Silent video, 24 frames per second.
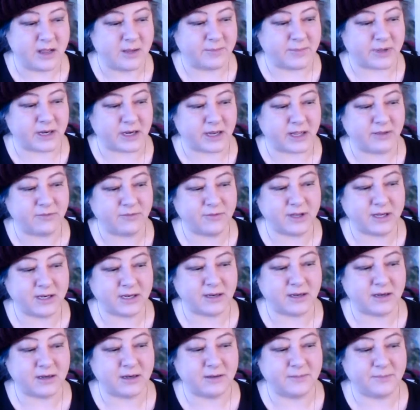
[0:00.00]
but if
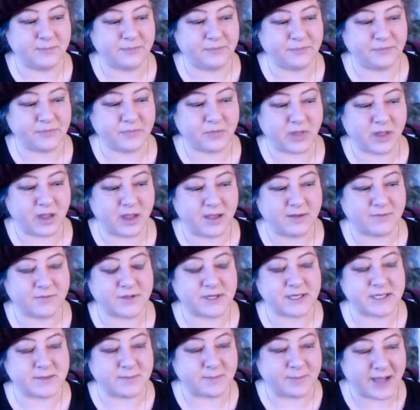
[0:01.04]

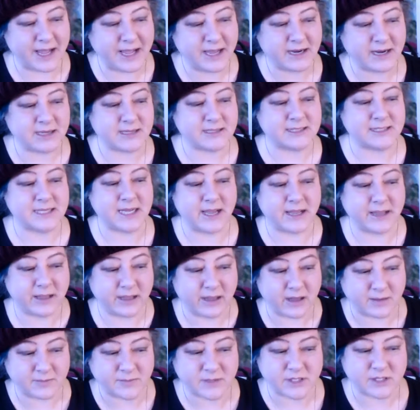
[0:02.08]
the debate is
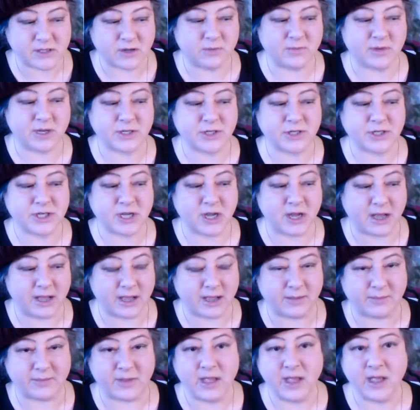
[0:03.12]
taking up so much
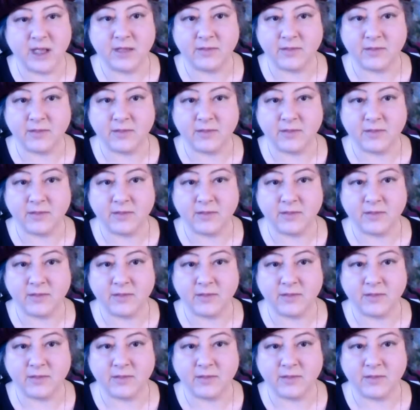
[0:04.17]
time